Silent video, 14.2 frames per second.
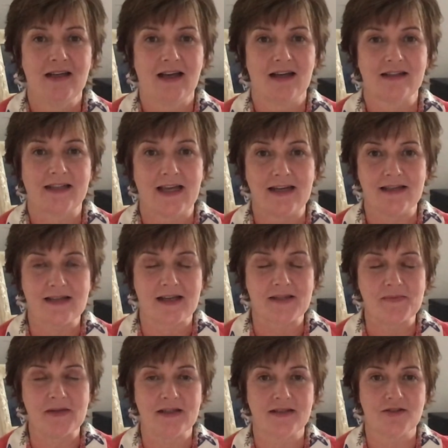And Kenny's
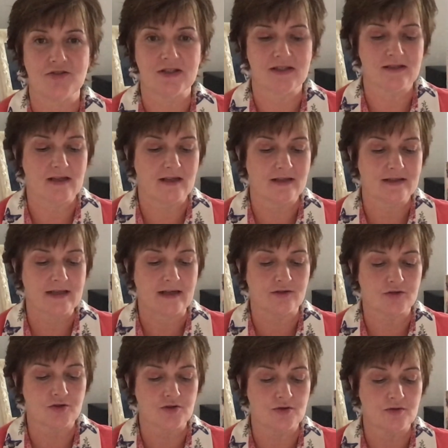asked me to read
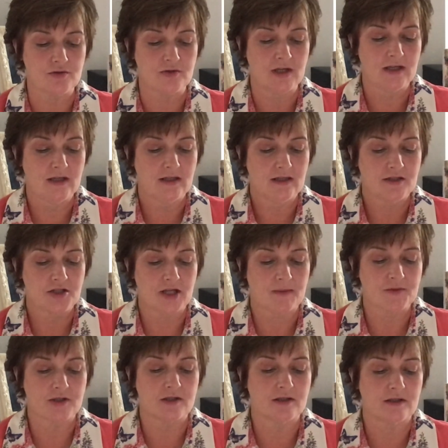Daniel chapter
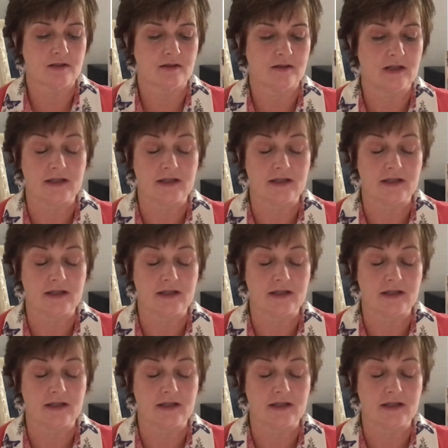2,